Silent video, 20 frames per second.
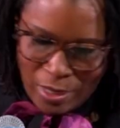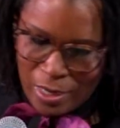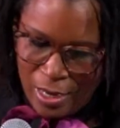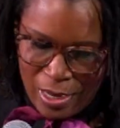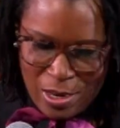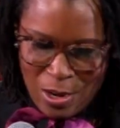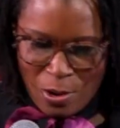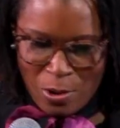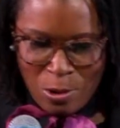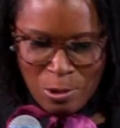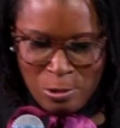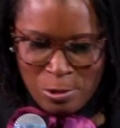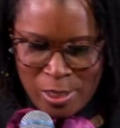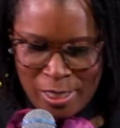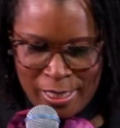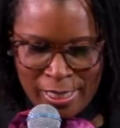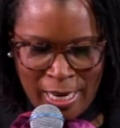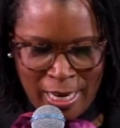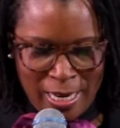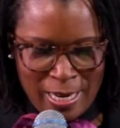An old
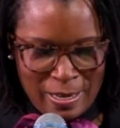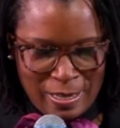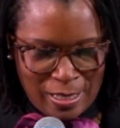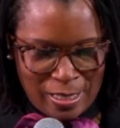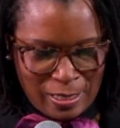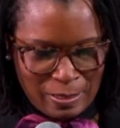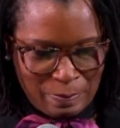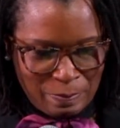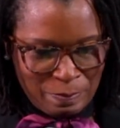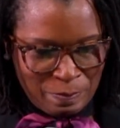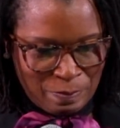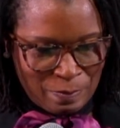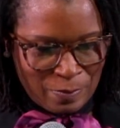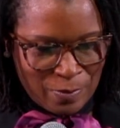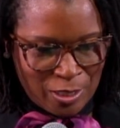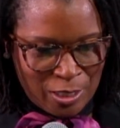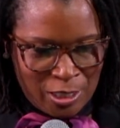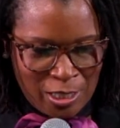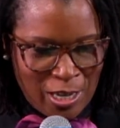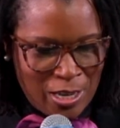saint
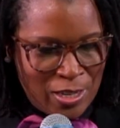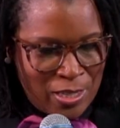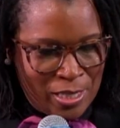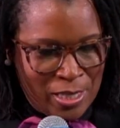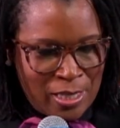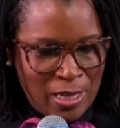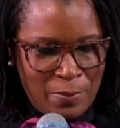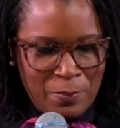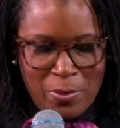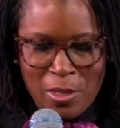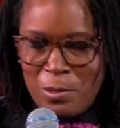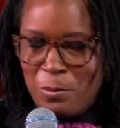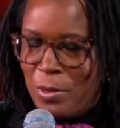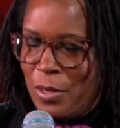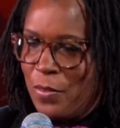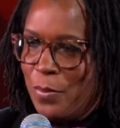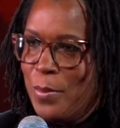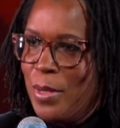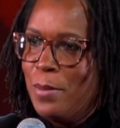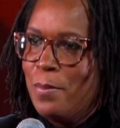shared something
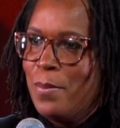with me